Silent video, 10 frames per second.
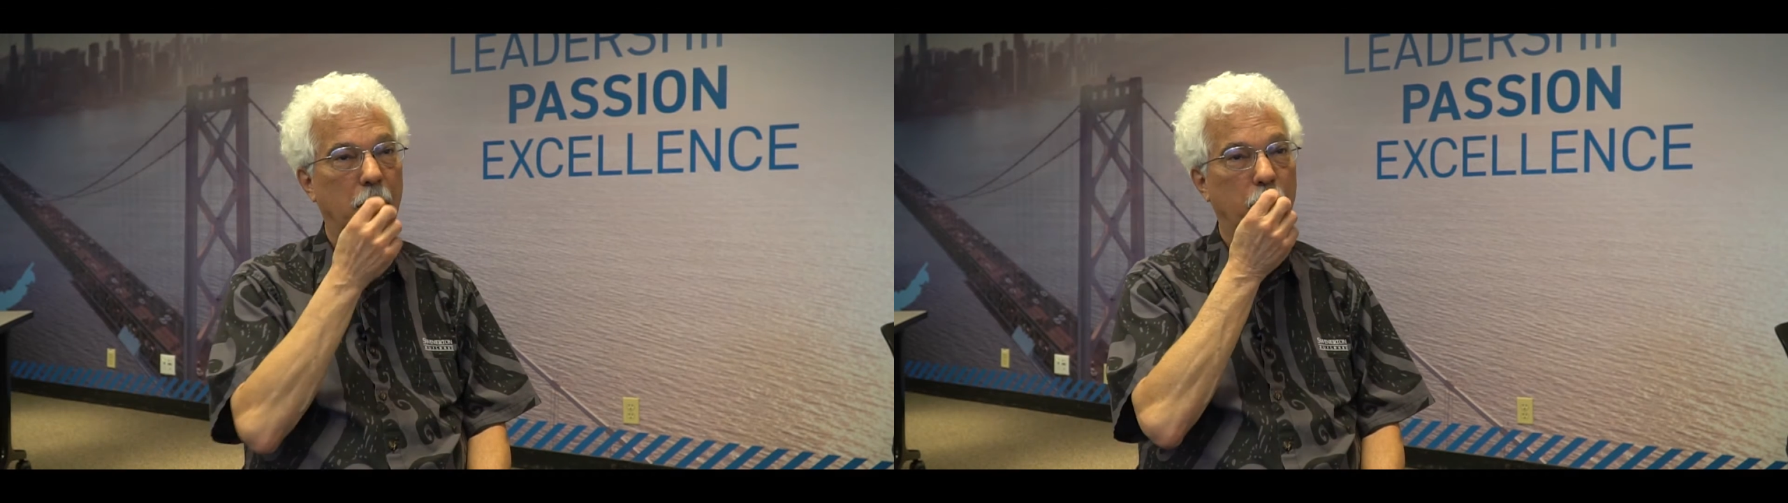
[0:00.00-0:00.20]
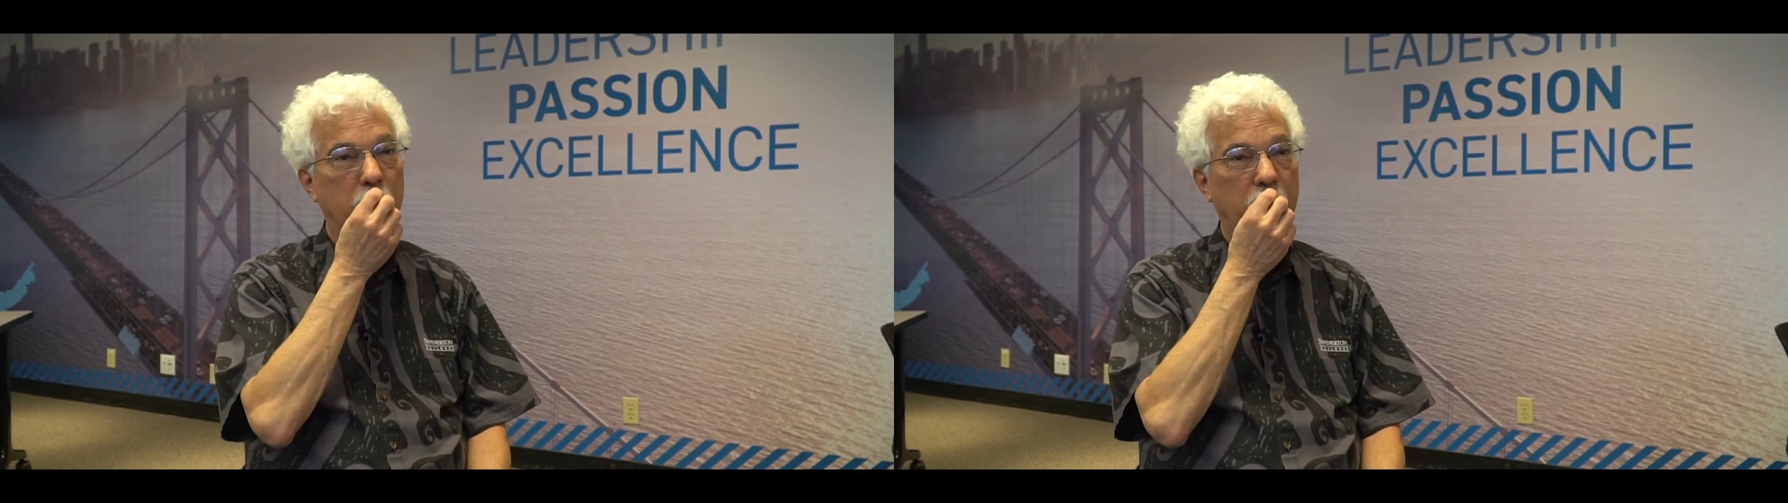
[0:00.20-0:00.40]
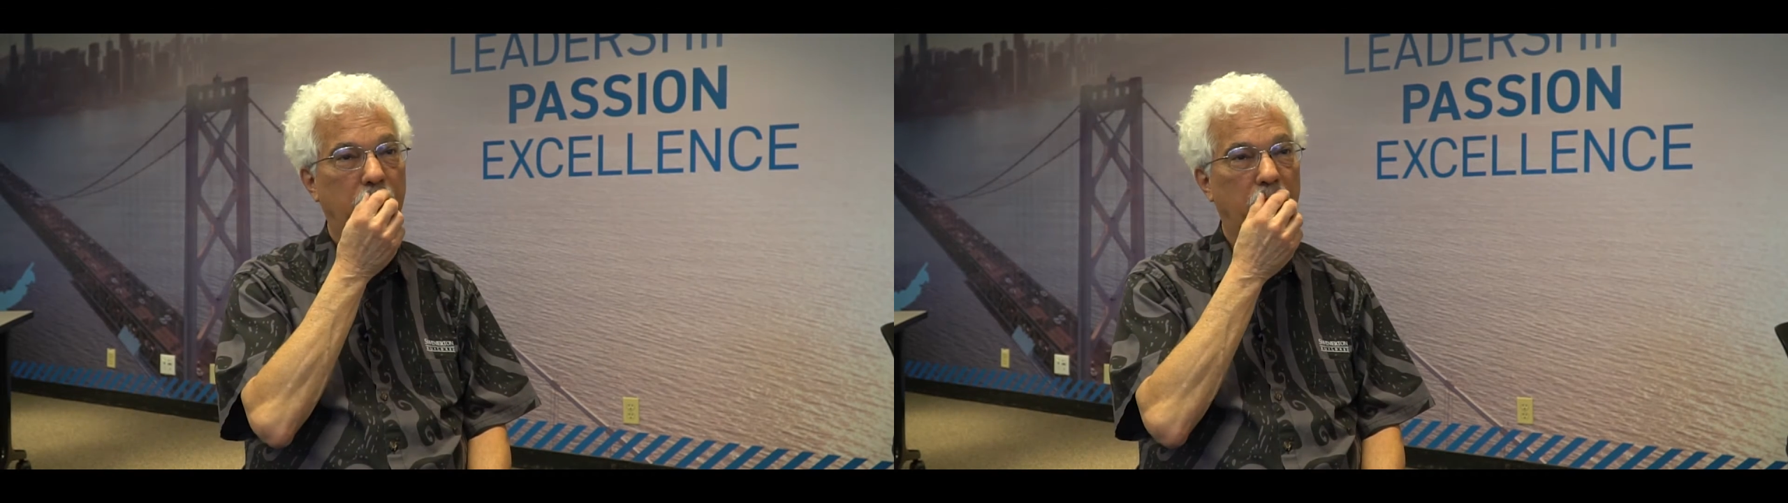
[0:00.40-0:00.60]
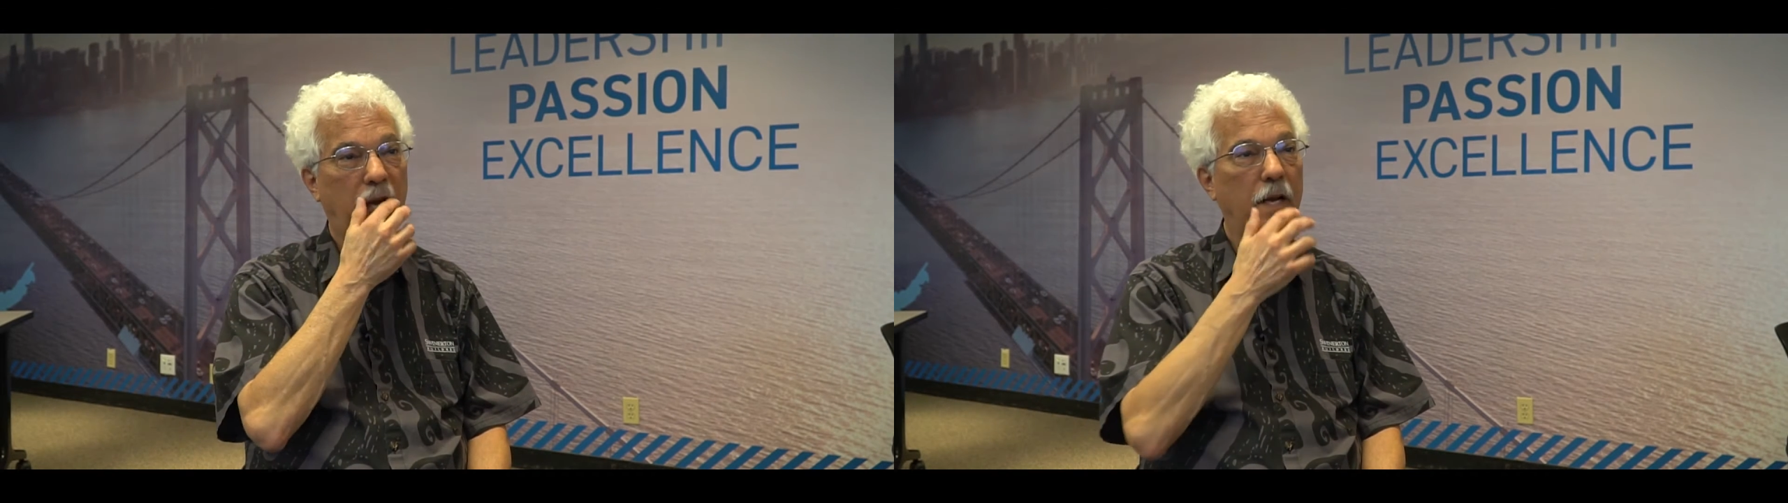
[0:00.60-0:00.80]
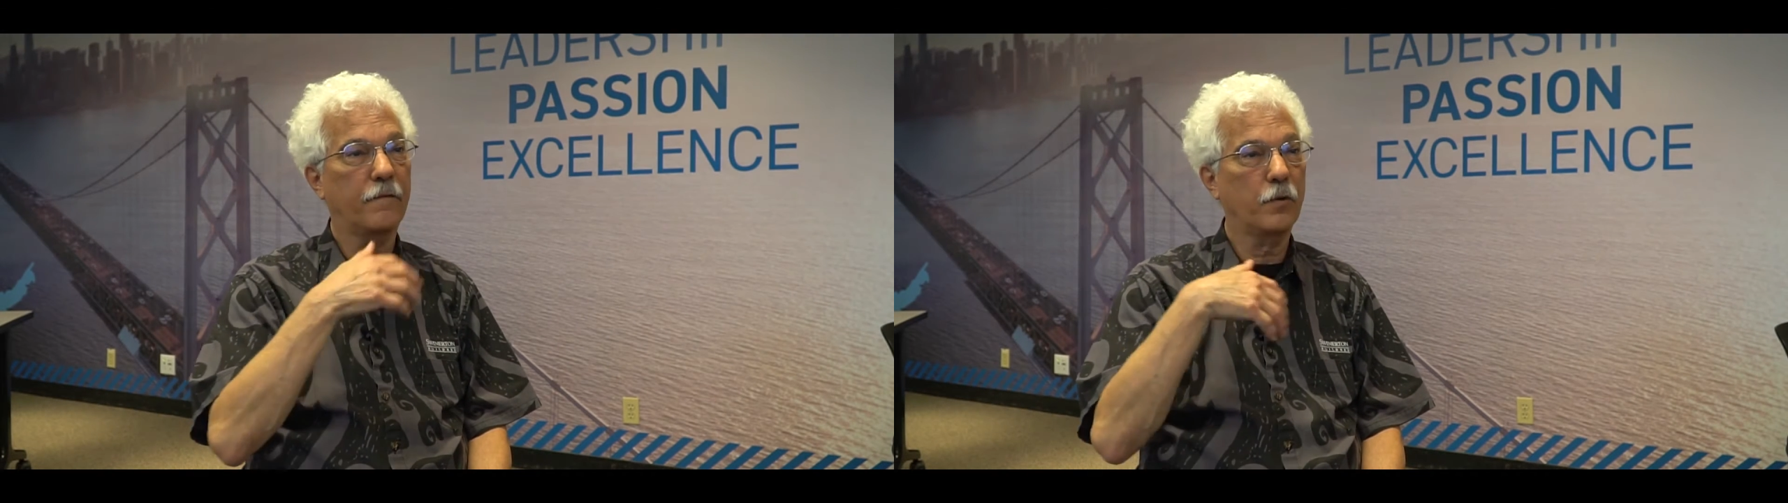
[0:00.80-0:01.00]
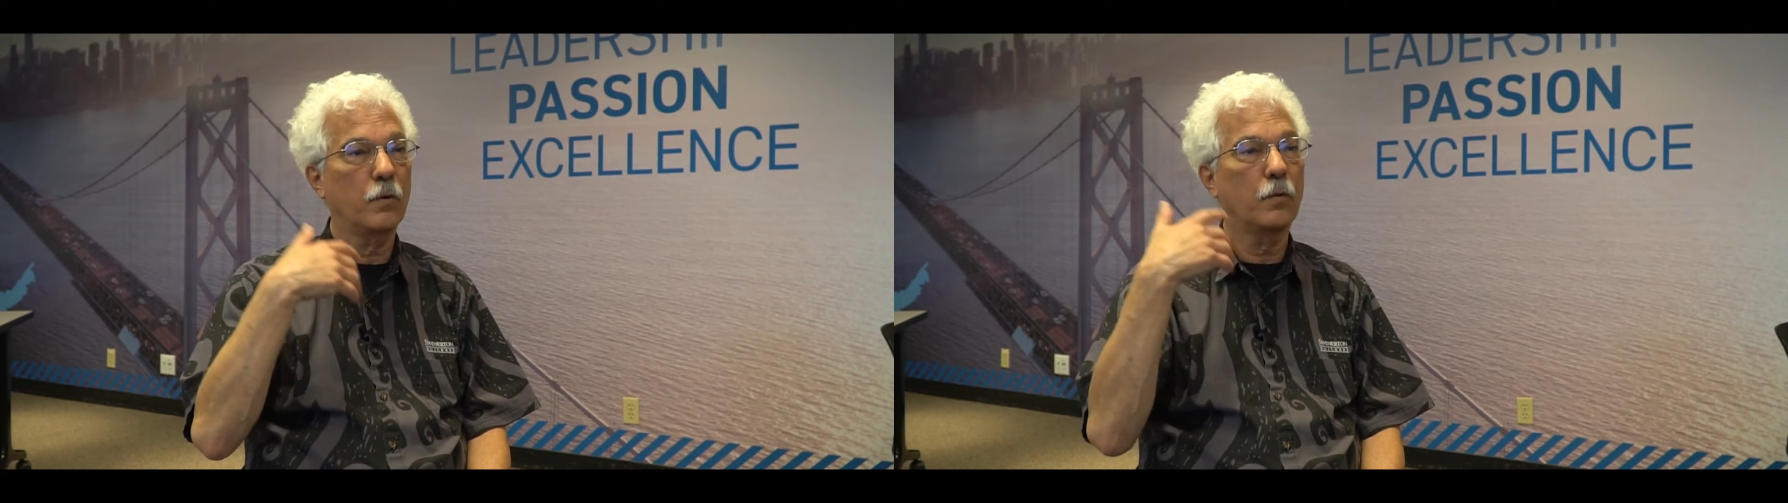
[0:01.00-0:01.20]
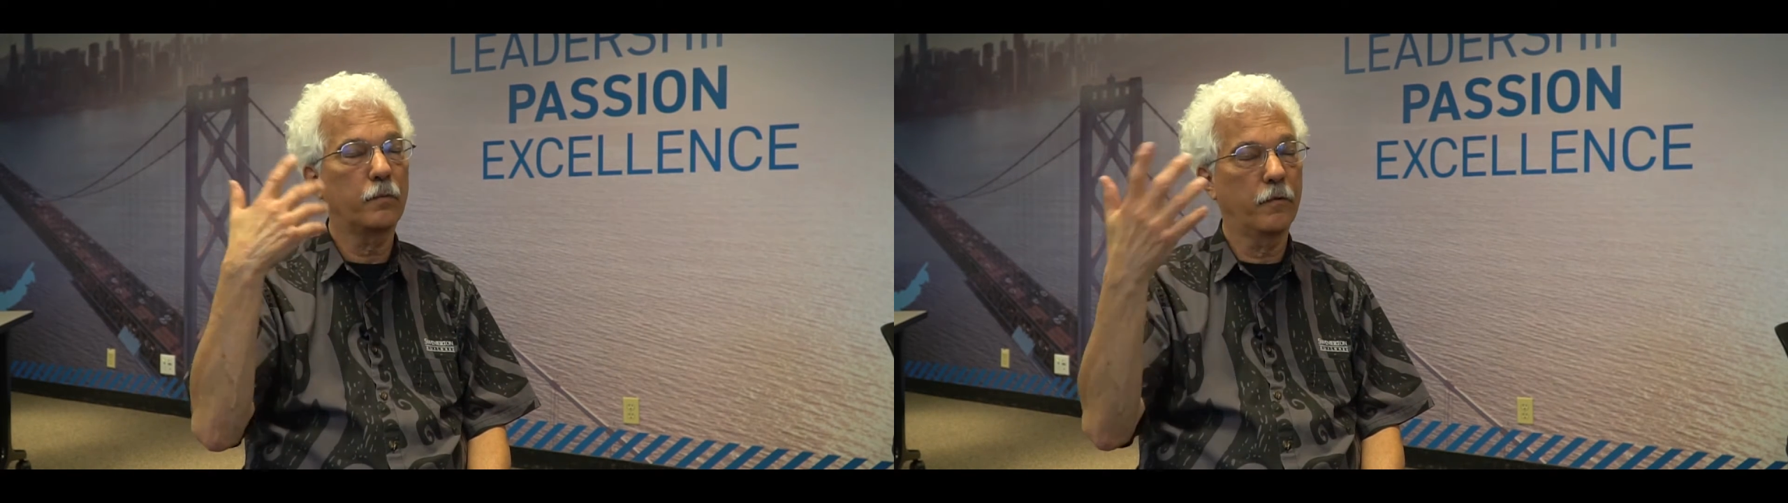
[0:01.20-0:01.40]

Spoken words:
was saying, okay, if you